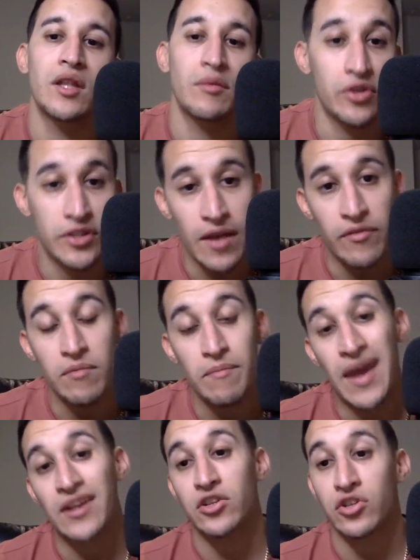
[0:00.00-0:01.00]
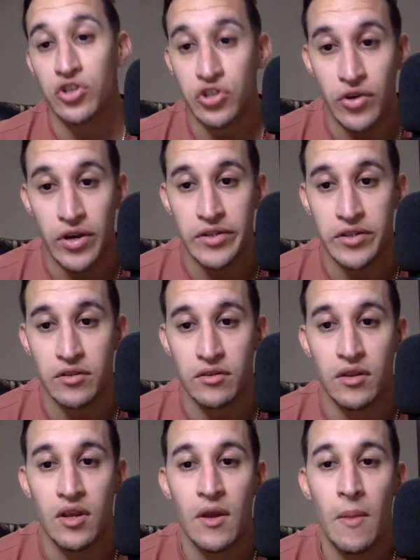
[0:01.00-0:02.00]
Number seven, manage your stress.
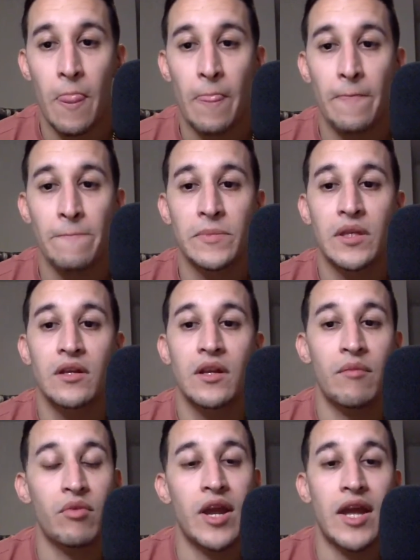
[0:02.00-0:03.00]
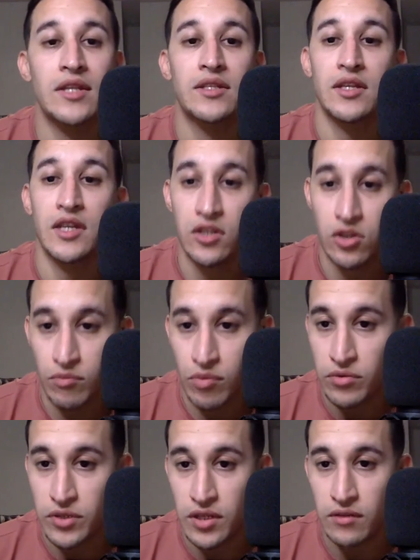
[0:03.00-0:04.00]
Number eight, eat your
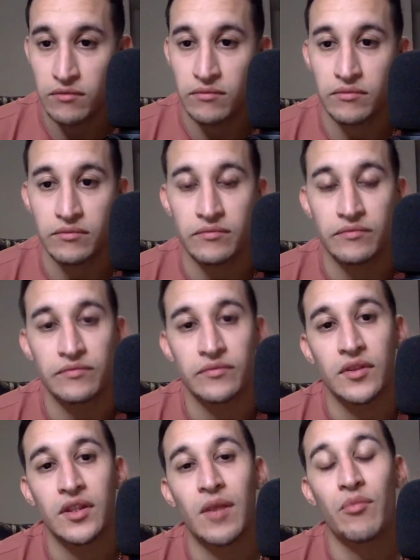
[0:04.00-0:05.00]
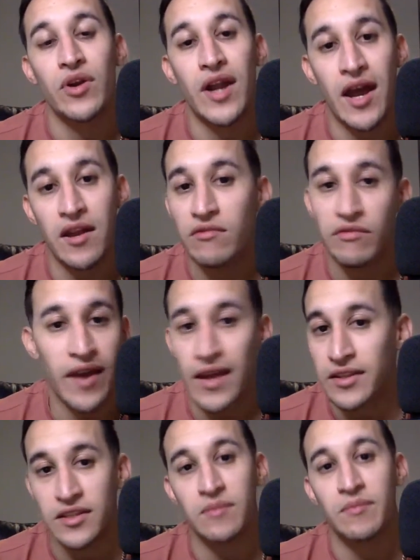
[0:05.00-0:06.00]
protein. Number nine,
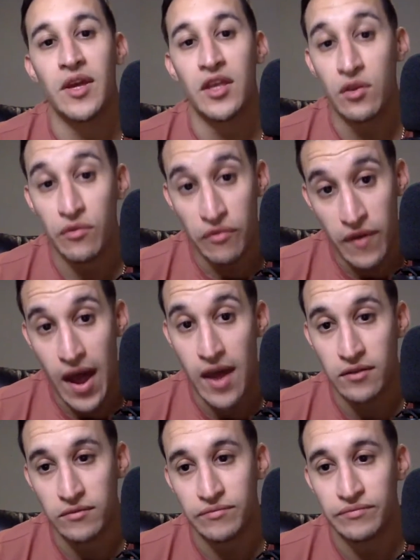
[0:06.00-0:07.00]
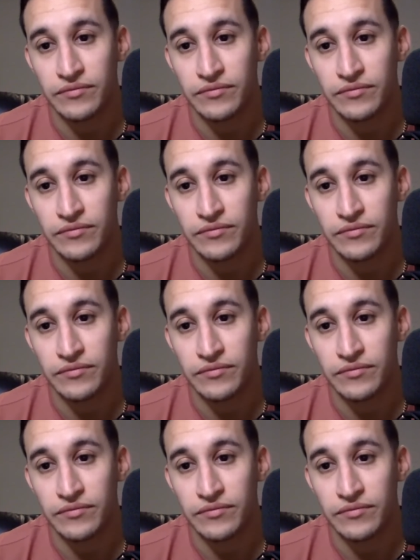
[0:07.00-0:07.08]
fat doesn't make you fat.